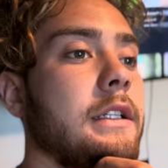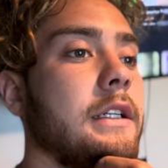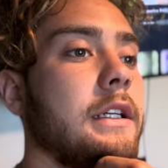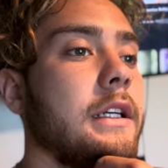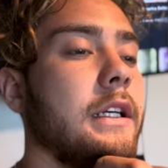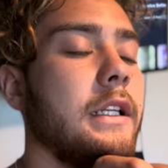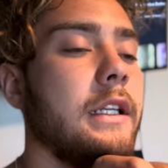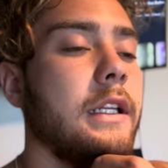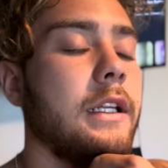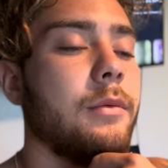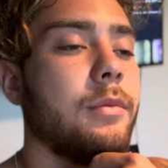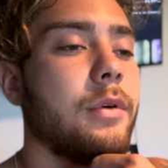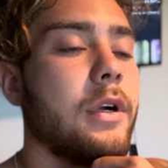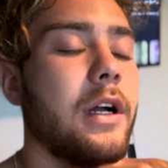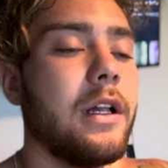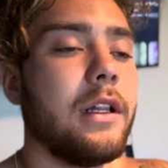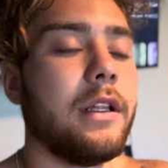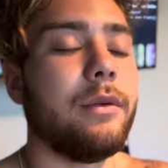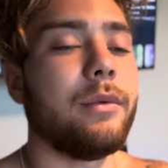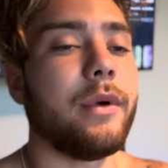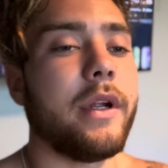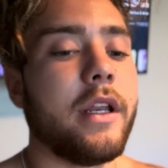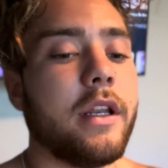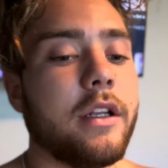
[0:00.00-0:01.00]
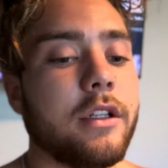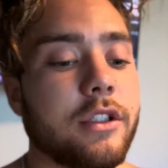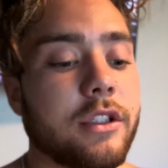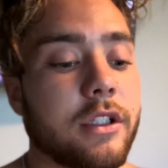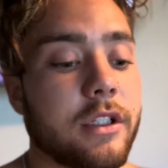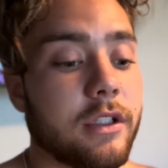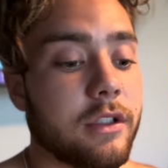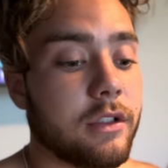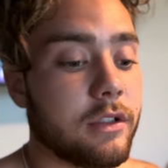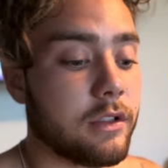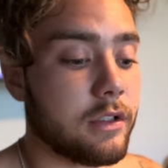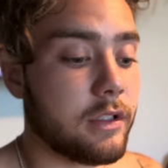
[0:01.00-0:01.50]
And then probably read and
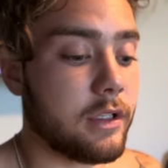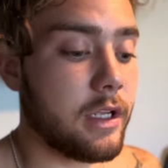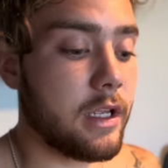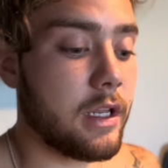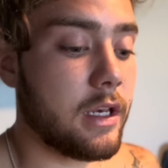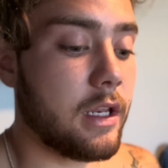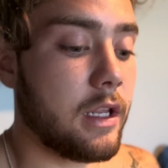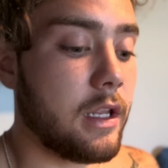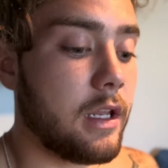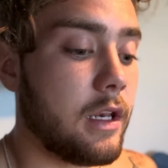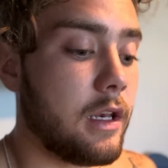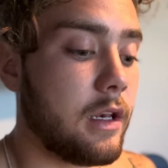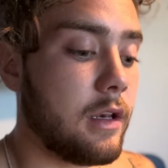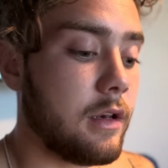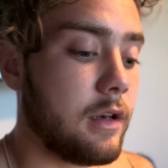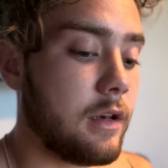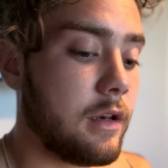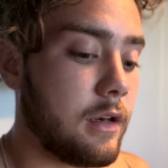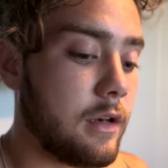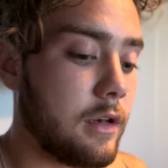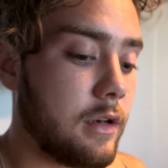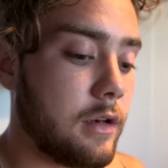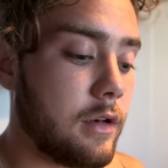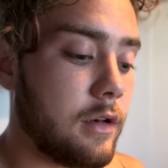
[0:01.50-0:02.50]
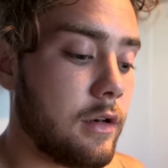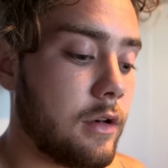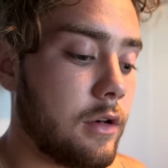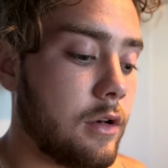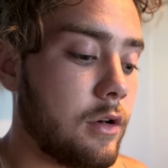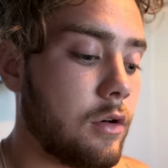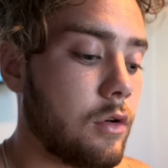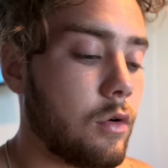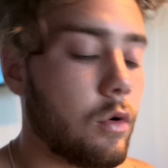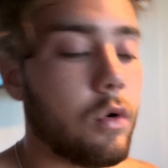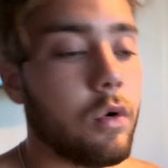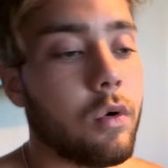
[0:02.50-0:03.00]
journal. And then
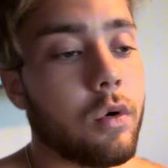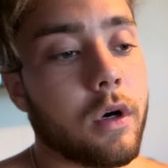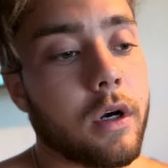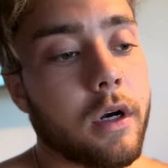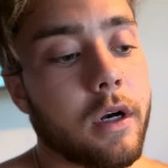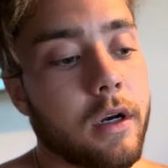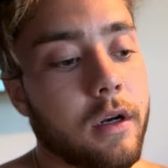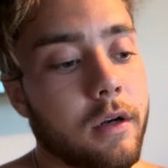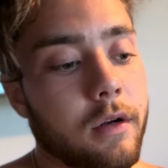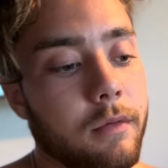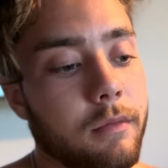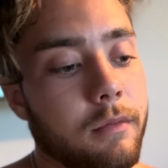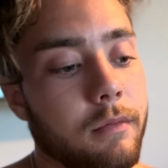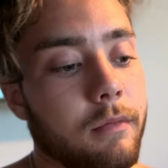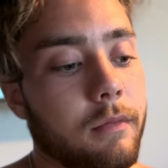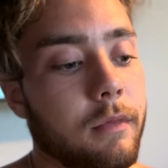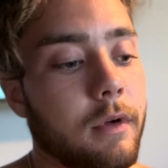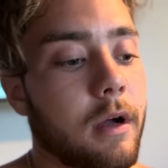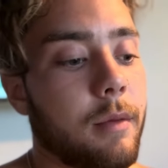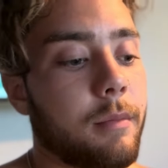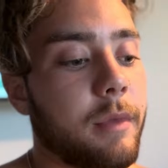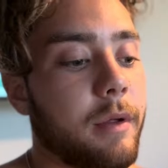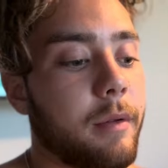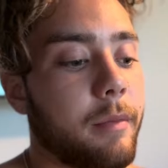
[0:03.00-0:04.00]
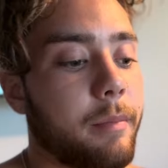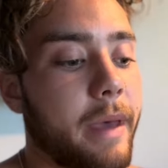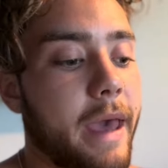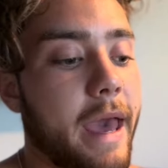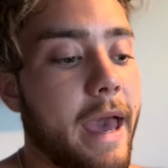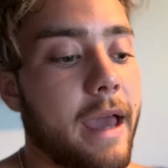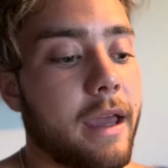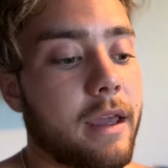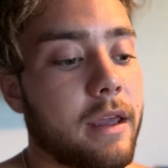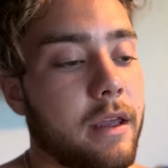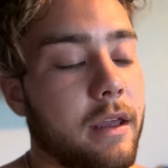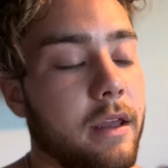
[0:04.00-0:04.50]
or I'm gonna
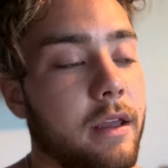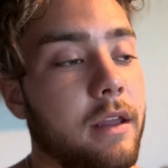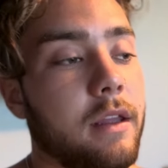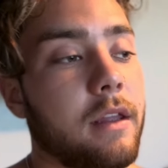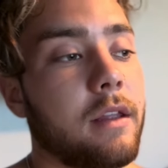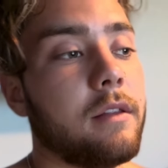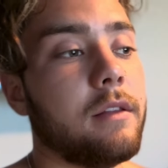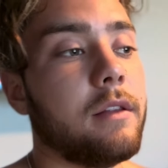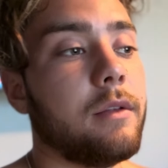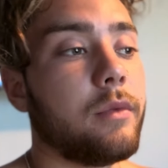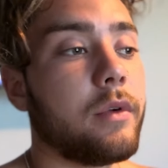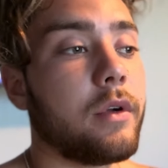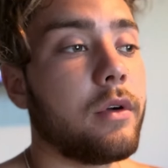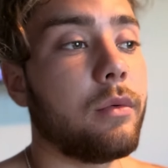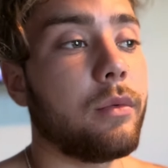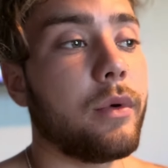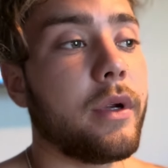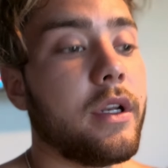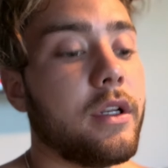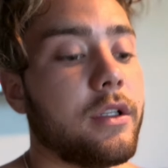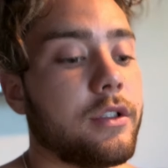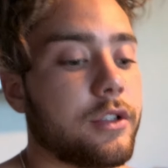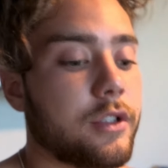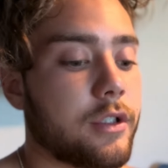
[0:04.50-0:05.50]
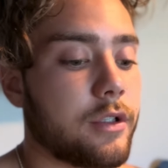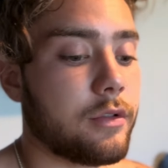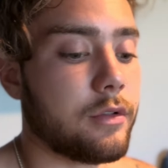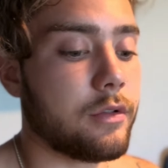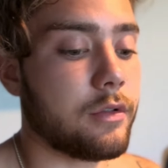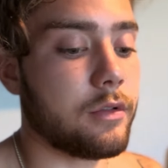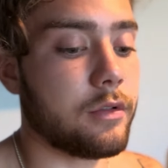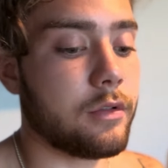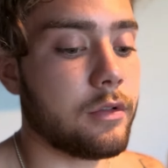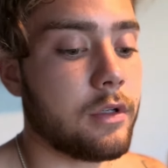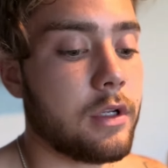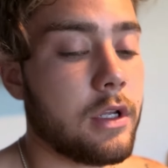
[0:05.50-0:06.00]
pack, then we're gonna read in journal.
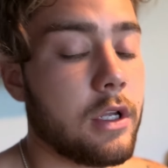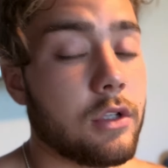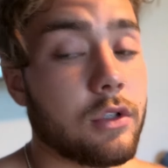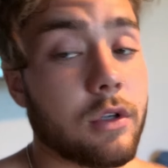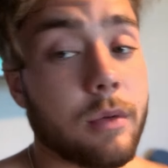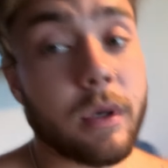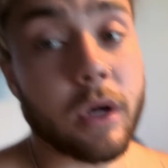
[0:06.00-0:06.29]
So I'm